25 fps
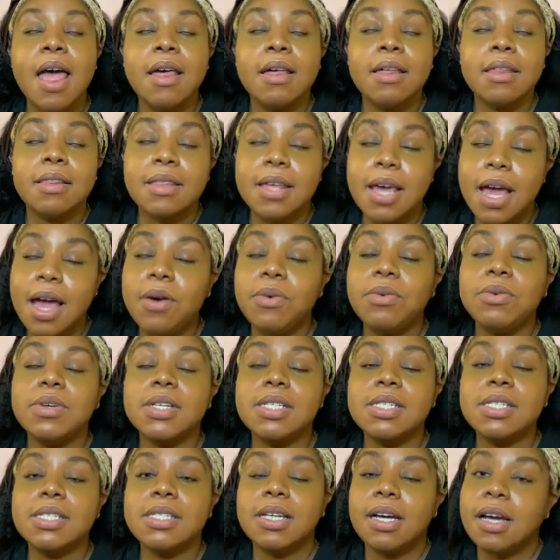That
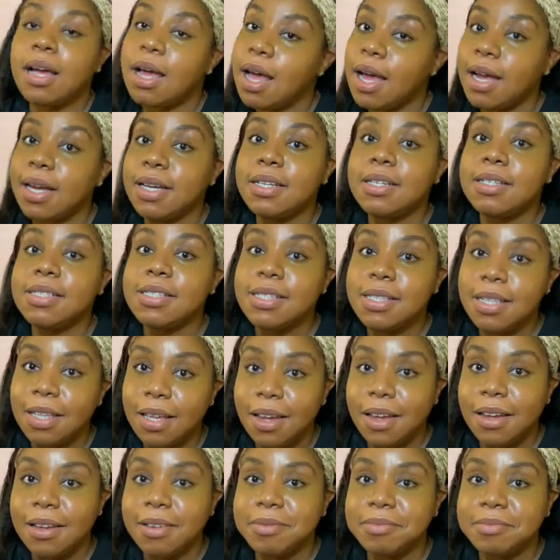was the kindest
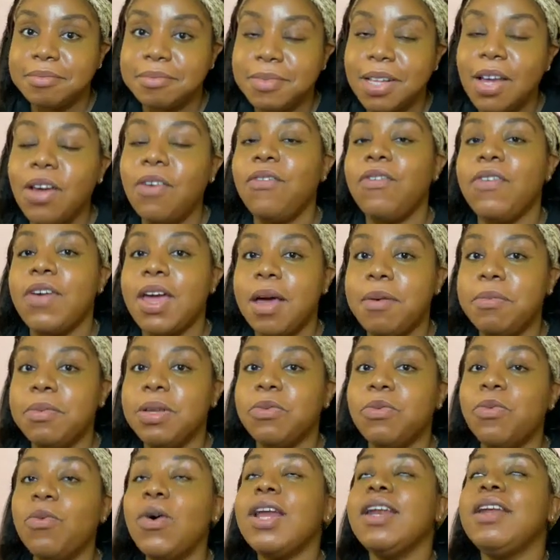thing a family,
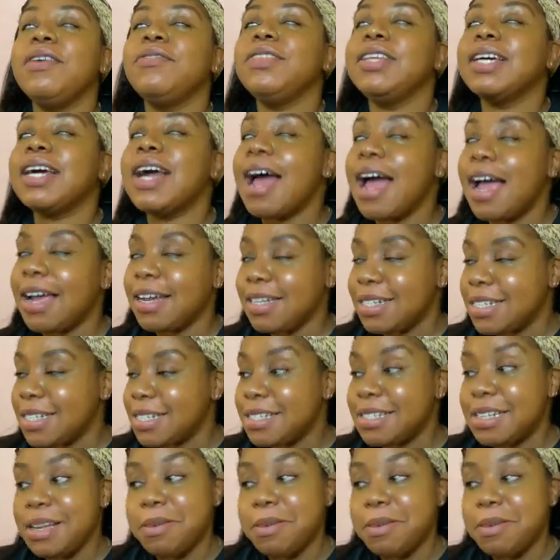one of the kindest.